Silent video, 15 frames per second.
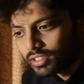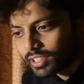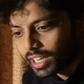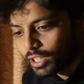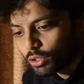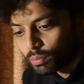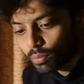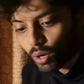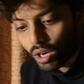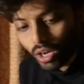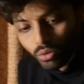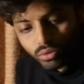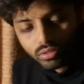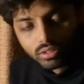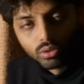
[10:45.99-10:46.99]
try to
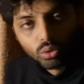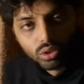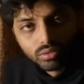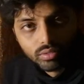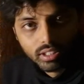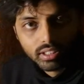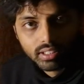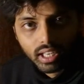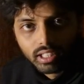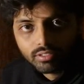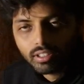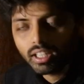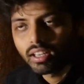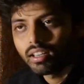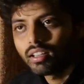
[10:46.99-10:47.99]
pronounce those words
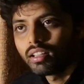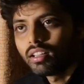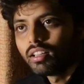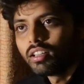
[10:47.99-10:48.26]
as well.